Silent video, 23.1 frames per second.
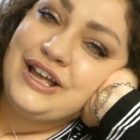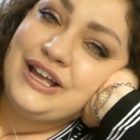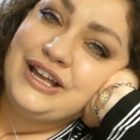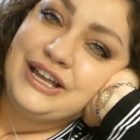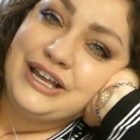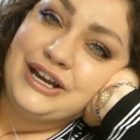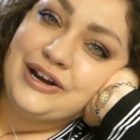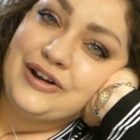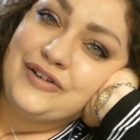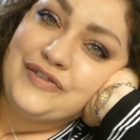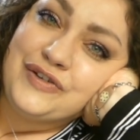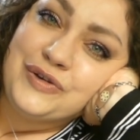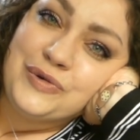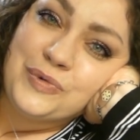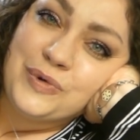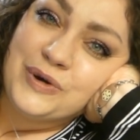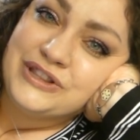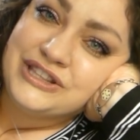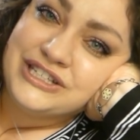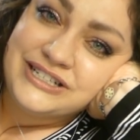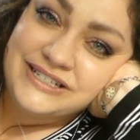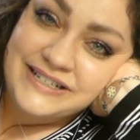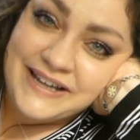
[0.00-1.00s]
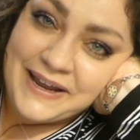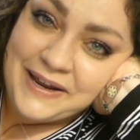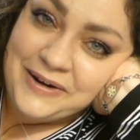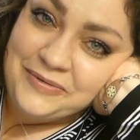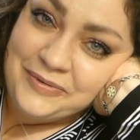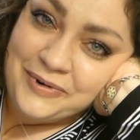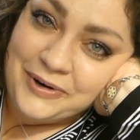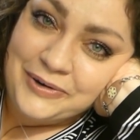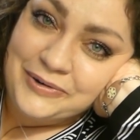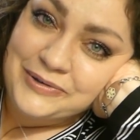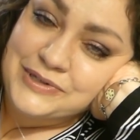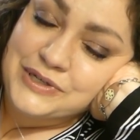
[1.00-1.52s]
you know, if you won the date
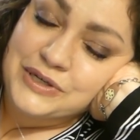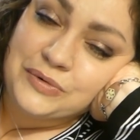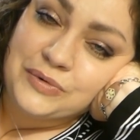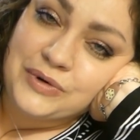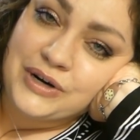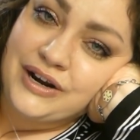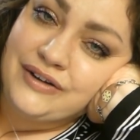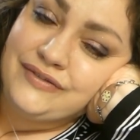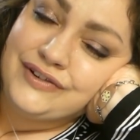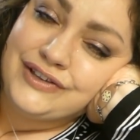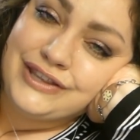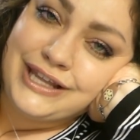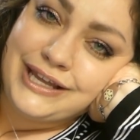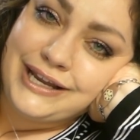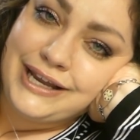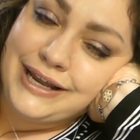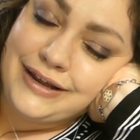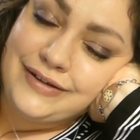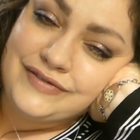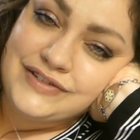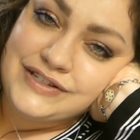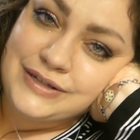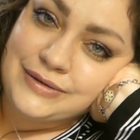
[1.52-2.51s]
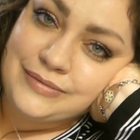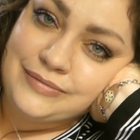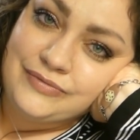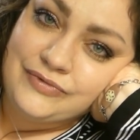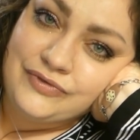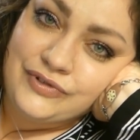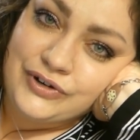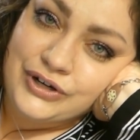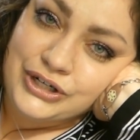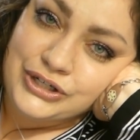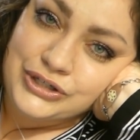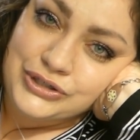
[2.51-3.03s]
rose or whatever, they gave some
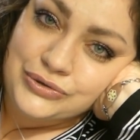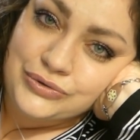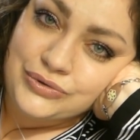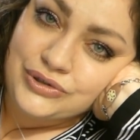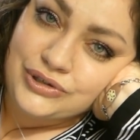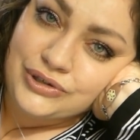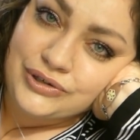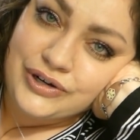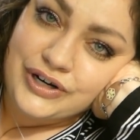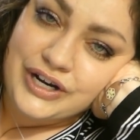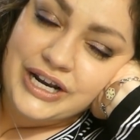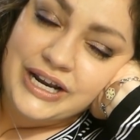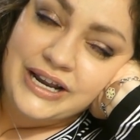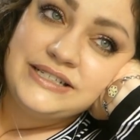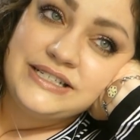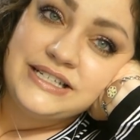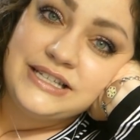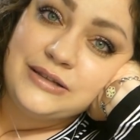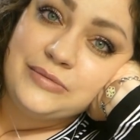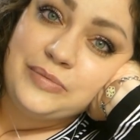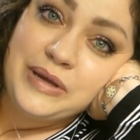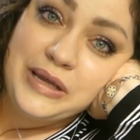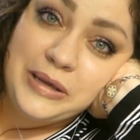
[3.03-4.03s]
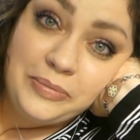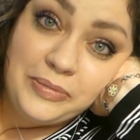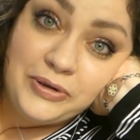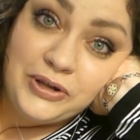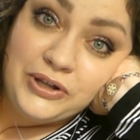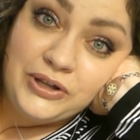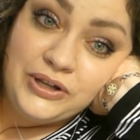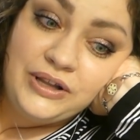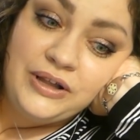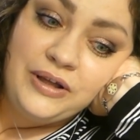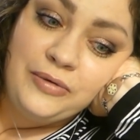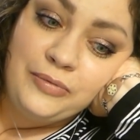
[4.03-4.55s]
free jewelry to the
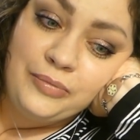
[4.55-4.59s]
people.